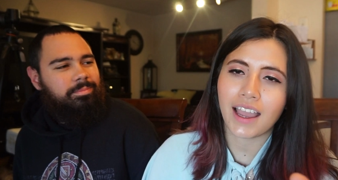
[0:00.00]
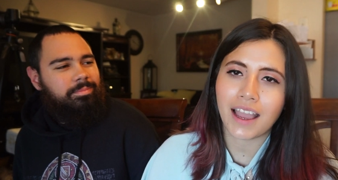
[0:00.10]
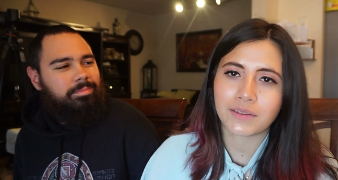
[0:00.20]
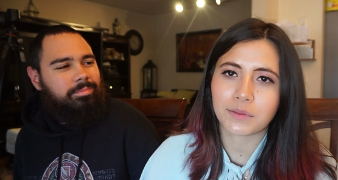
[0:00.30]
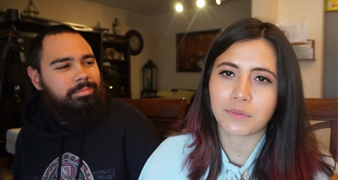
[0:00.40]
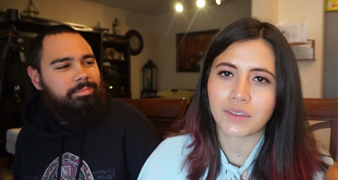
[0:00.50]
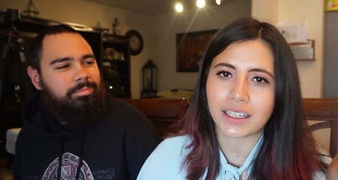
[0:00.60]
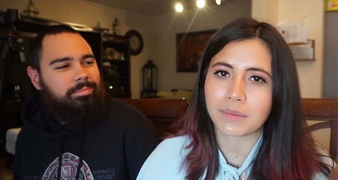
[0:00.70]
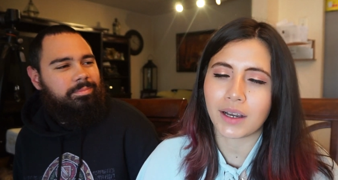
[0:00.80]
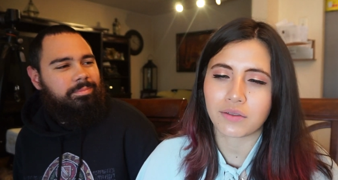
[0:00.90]
Speaker 1: I have a
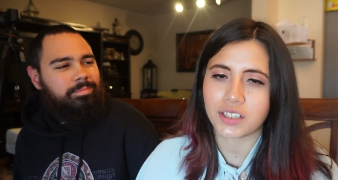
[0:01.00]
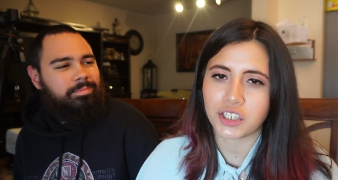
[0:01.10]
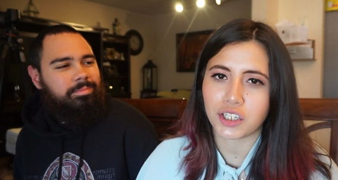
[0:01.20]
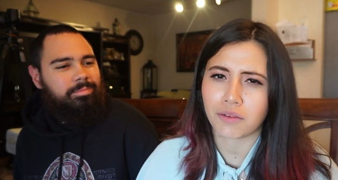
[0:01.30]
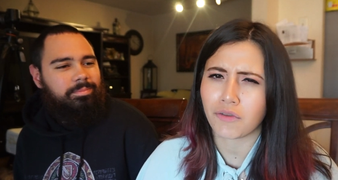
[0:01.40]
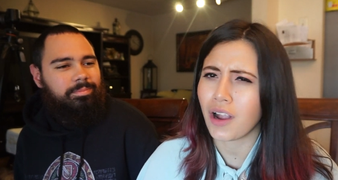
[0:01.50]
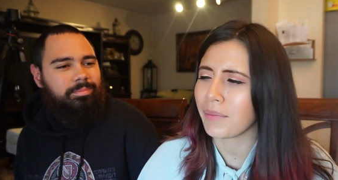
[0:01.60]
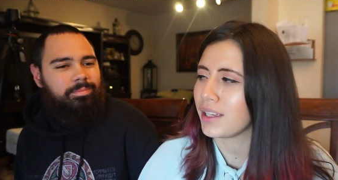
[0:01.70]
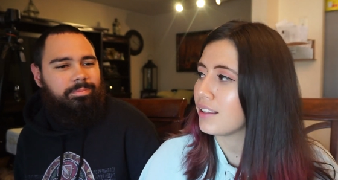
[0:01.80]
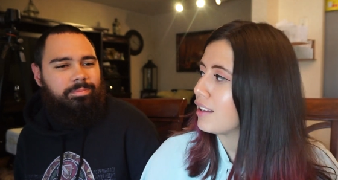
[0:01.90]
thing about touching raw
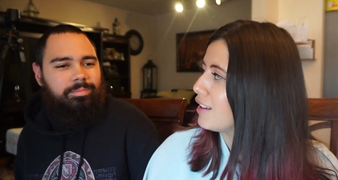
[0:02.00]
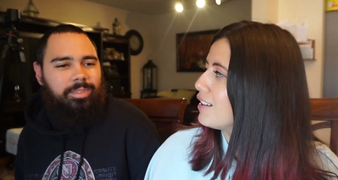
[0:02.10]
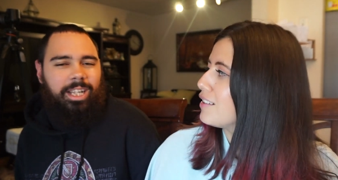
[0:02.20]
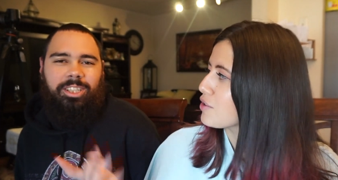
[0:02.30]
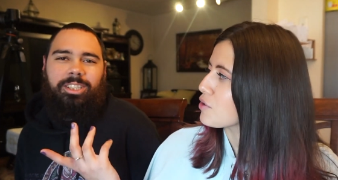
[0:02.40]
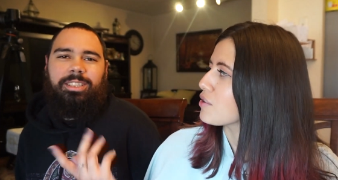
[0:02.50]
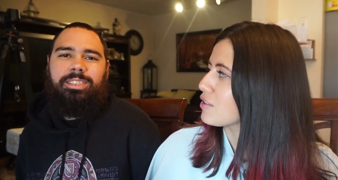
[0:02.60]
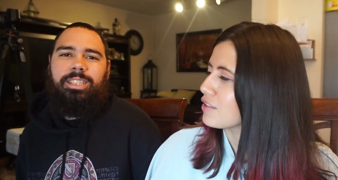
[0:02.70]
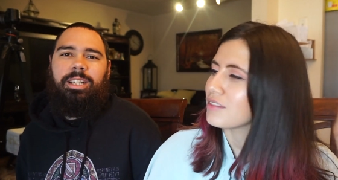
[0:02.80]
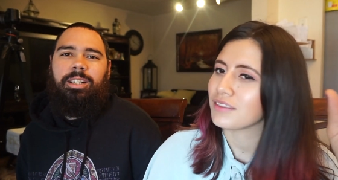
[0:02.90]
meat.
Speaker 2: I like cooking
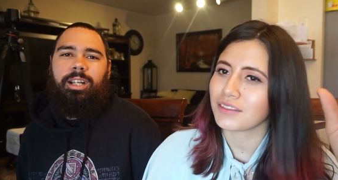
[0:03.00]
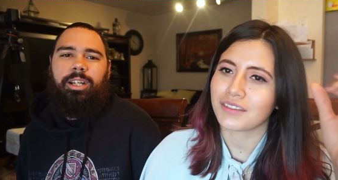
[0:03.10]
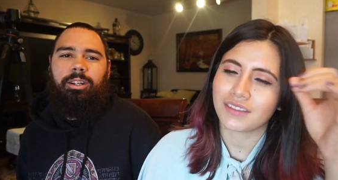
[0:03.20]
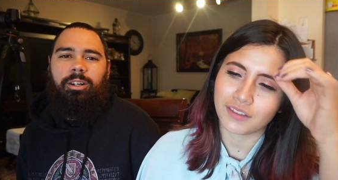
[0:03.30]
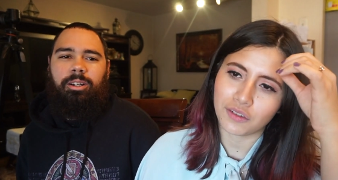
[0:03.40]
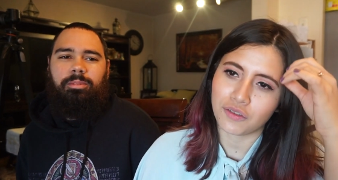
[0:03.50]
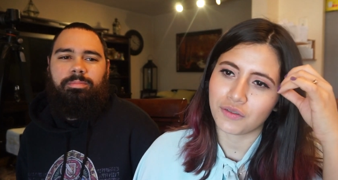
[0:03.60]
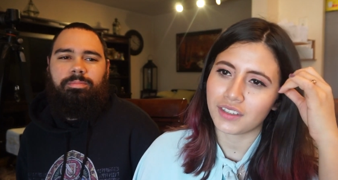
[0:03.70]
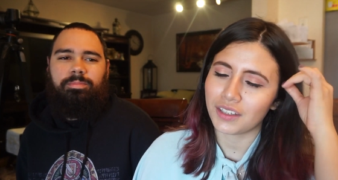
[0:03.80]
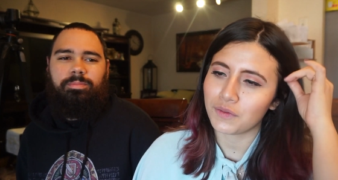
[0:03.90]
steak a lot. So um, you
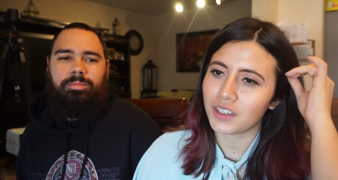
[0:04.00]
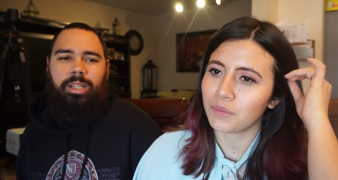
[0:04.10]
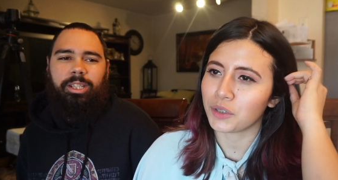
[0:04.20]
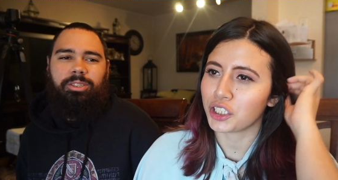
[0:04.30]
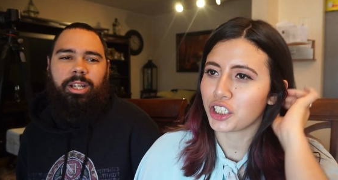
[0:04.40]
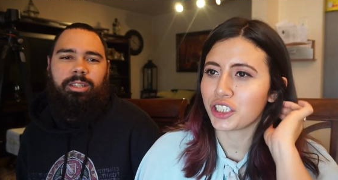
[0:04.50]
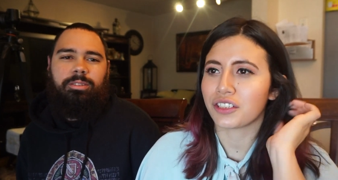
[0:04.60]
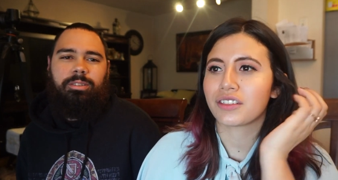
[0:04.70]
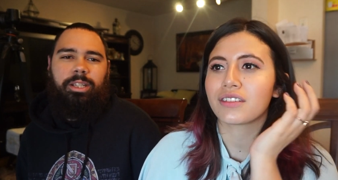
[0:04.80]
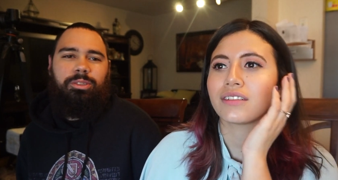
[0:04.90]
just you've done
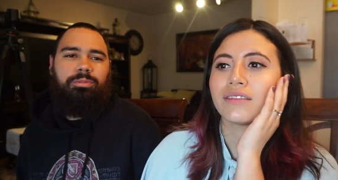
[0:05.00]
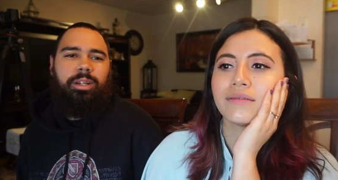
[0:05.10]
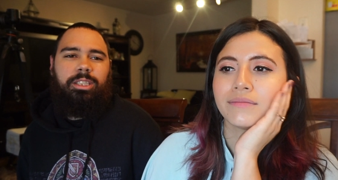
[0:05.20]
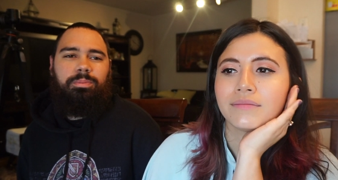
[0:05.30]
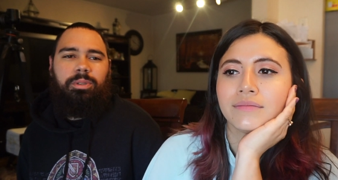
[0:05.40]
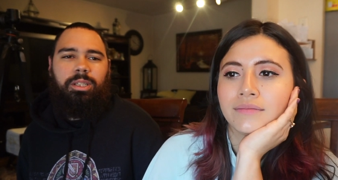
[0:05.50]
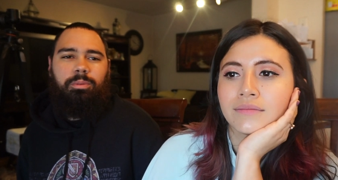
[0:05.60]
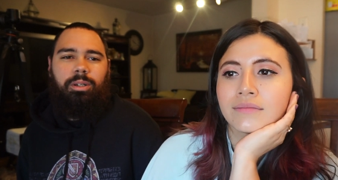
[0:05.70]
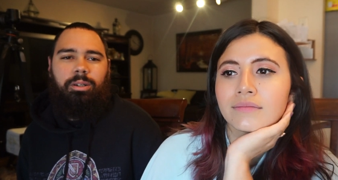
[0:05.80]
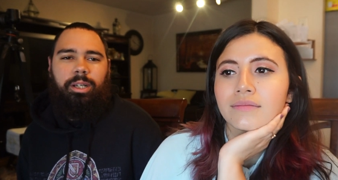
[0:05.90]
burgers. I, I, I, do rice pretty
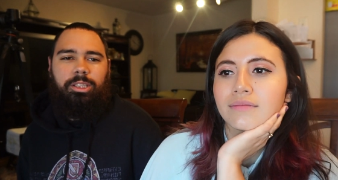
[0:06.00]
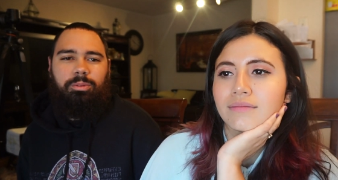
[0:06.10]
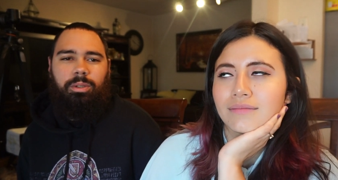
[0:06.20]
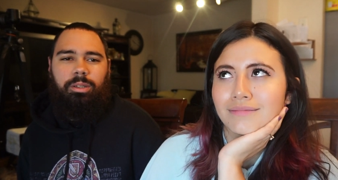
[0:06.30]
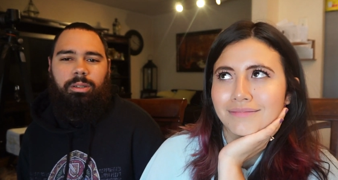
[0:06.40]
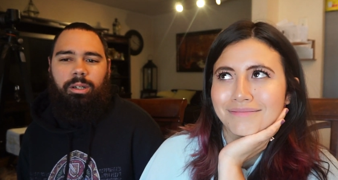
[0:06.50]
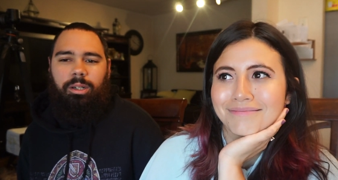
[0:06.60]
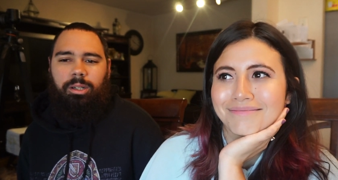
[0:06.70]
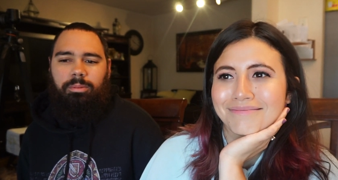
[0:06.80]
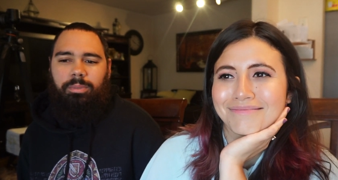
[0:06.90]
well as well.
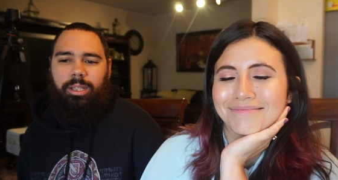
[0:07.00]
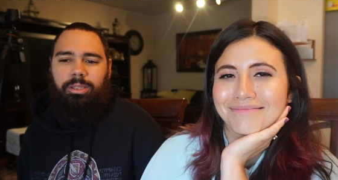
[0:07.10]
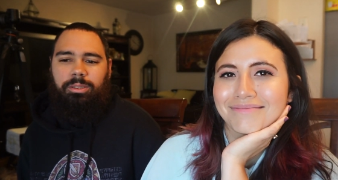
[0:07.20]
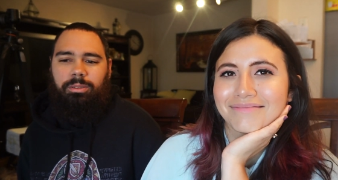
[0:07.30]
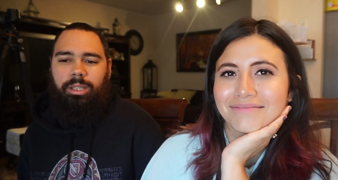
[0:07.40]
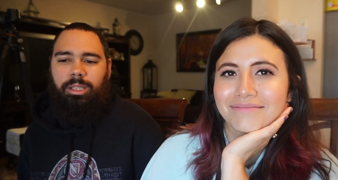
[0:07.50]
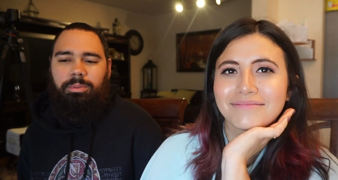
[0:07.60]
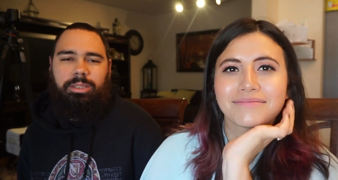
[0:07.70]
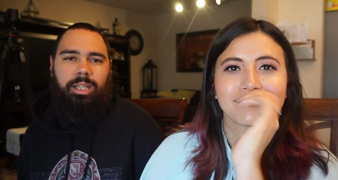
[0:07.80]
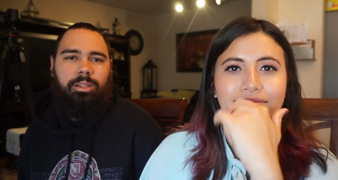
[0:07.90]
Um, I could do like
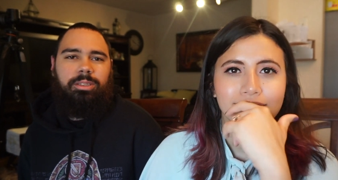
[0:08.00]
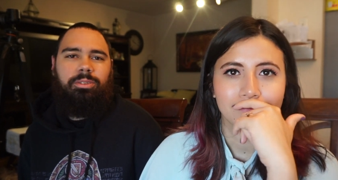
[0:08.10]
potatoes